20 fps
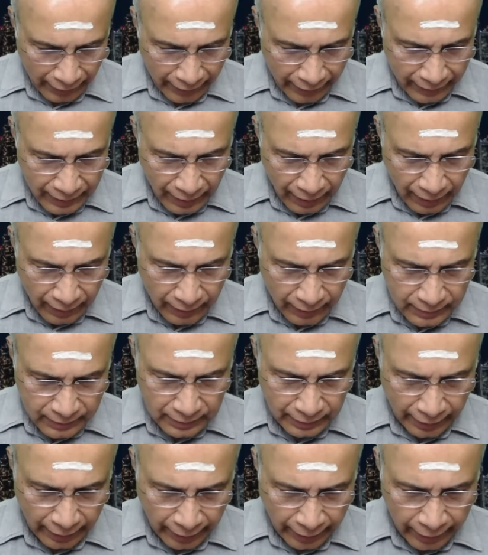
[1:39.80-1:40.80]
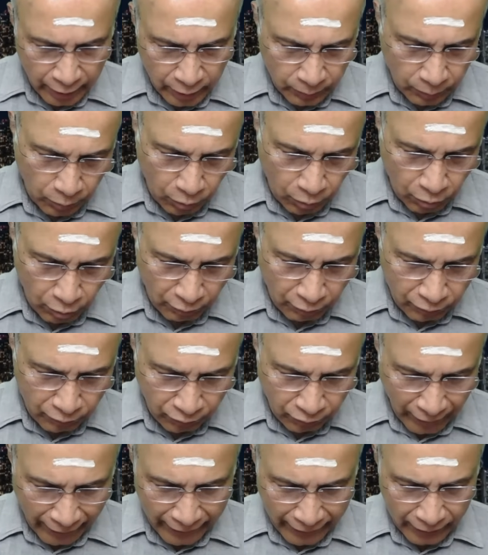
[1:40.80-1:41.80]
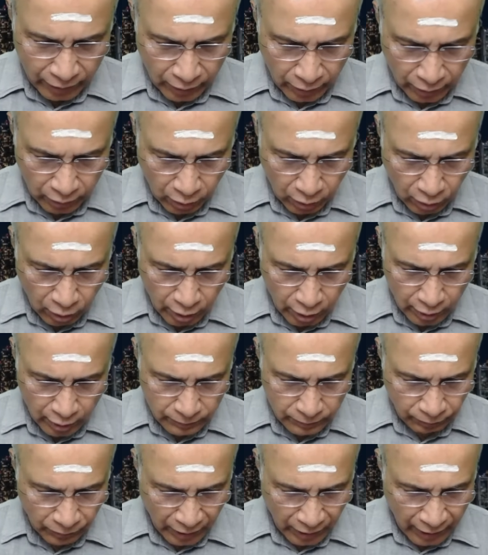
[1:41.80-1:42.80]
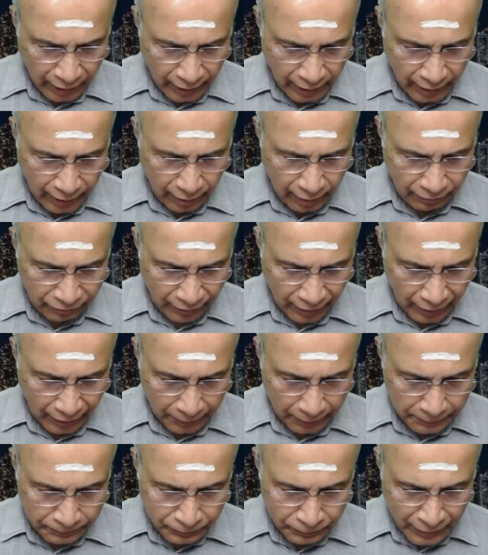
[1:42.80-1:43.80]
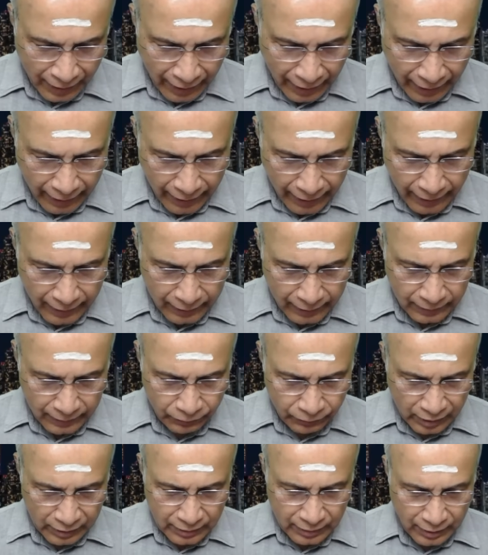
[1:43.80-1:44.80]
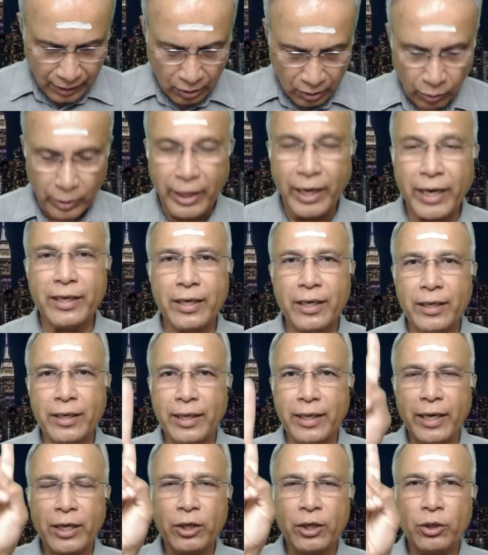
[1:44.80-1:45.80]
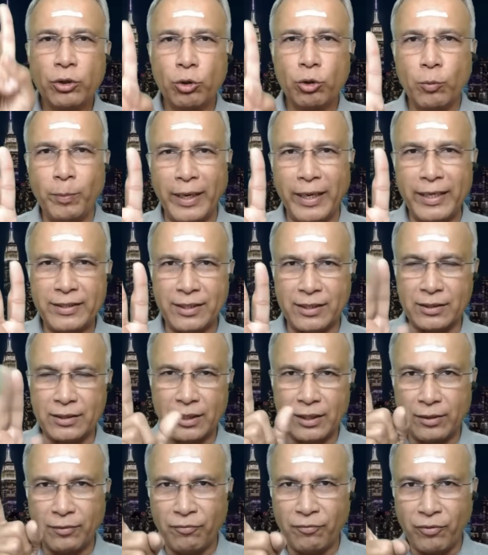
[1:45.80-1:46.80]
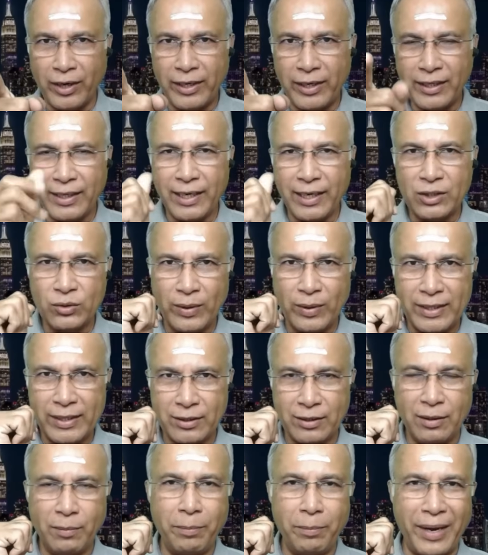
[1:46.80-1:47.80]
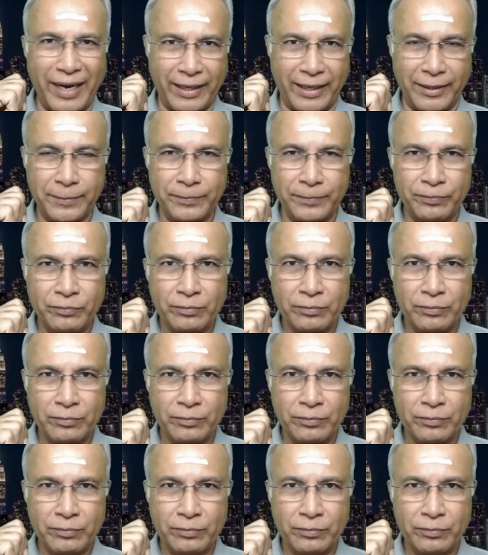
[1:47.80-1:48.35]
Enhanced Airborne Flight Recorder, EAFR. And these are located in two places, in the front as well as in the back.